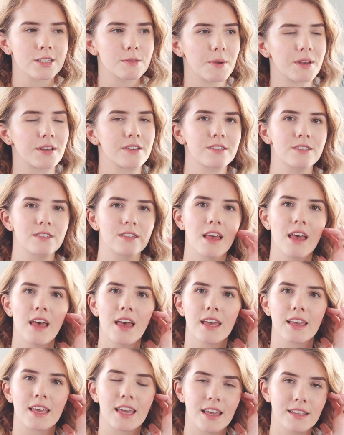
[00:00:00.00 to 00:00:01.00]
experience,
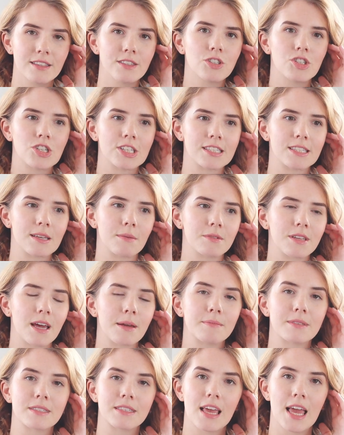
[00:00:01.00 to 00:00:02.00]
kids just
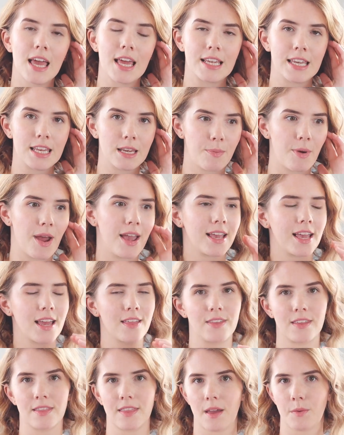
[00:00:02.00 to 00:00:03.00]
sometimes need a break
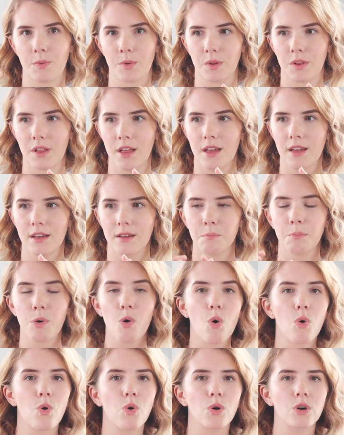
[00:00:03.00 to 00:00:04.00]
and then they will
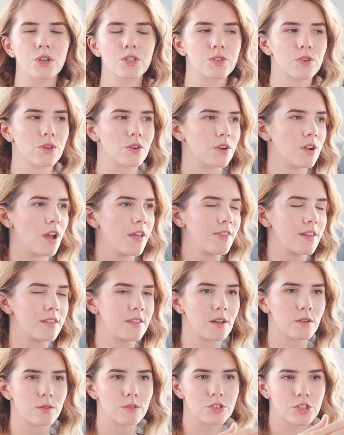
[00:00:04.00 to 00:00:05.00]
pause or and
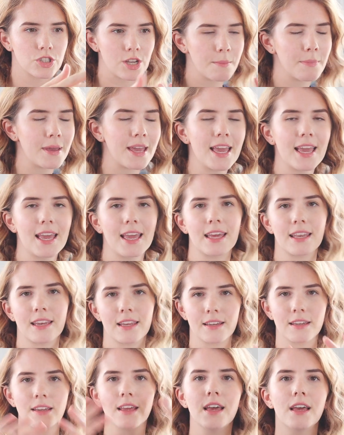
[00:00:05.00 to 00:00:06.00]
then they'll jump ahead
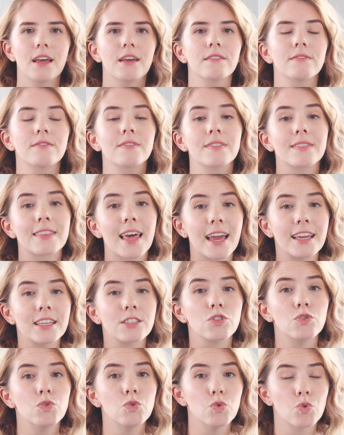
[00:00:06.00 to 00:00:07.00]
and that
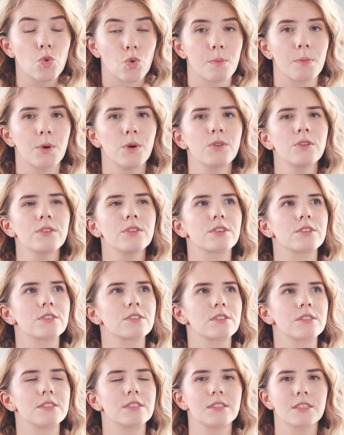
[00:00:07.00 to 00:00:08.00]
is normal. There
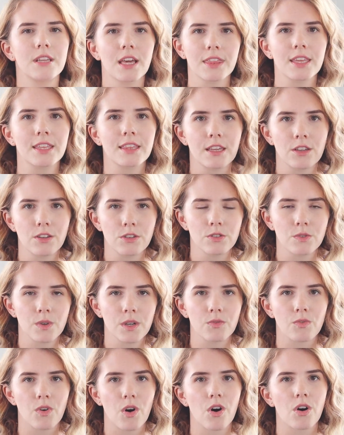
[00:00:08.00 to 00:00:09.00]
is nothing that you're
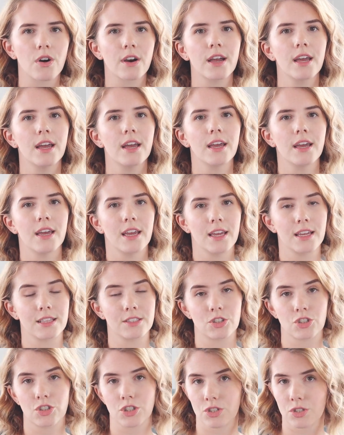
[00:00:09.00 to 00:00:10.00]
doing wrong.
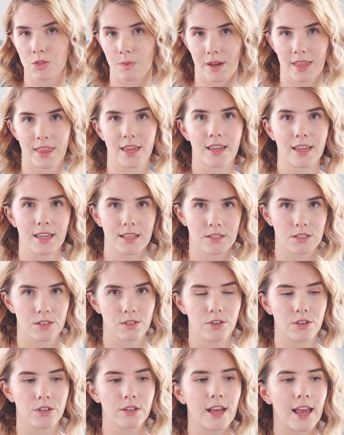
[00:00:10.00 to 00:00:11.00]
It's just the way that kids
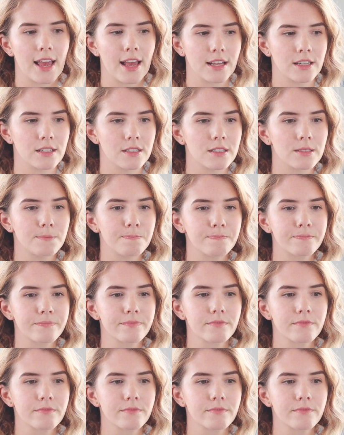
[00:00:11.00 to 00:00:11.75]
learn and